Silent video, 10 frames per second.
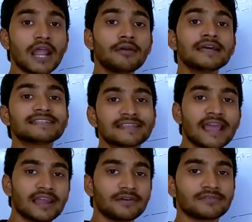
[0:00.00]
now let's
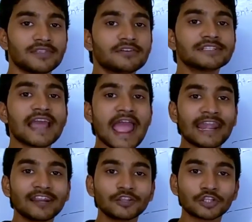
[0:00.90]
say there is
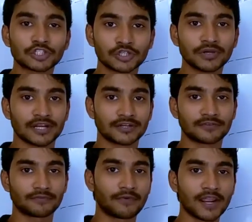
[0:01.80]
another student,
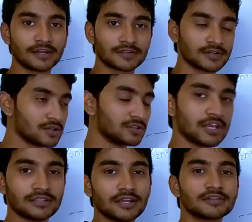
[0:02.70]
right?
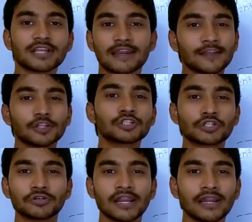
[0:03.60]
There is another
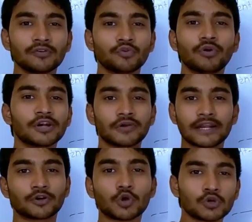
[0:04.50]
student who want to
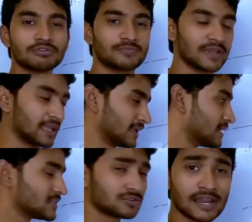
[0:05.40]
enroll with me.
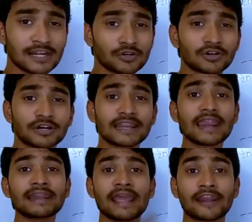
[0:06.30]
So I need to
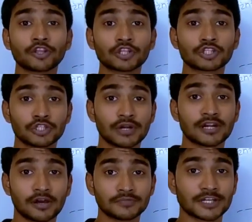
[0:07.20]
create another
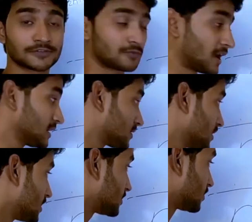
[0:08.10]
student object, right?
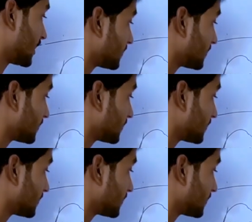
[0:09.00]
So